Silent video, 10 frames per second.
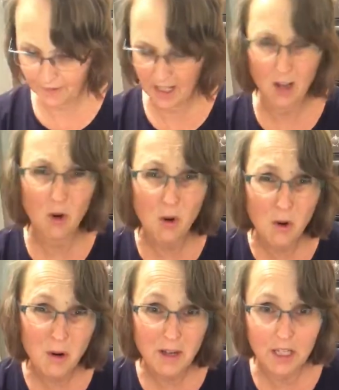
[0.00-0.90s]
that you always
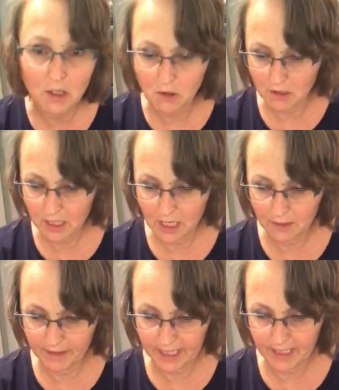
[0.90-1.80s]
go, oh, I should
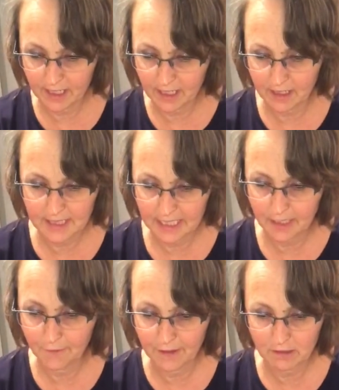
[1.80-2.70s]
really get around to
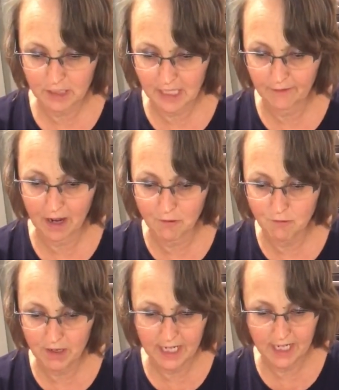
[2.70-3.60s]
that, and never
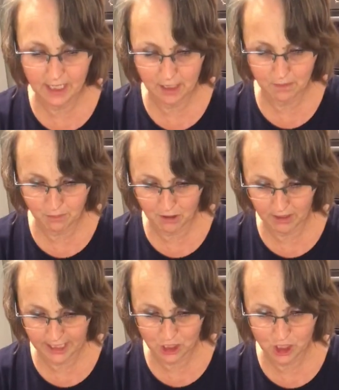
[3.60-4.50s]
do it. But
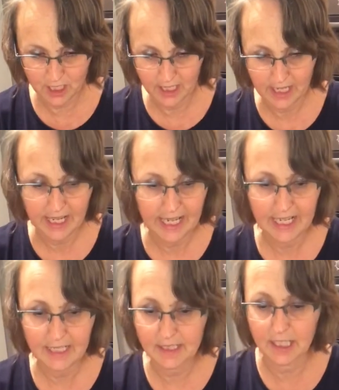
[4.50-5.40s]
today is the
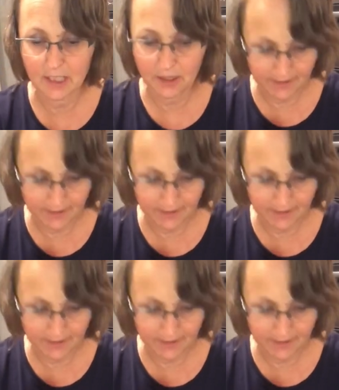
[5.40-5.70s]
day.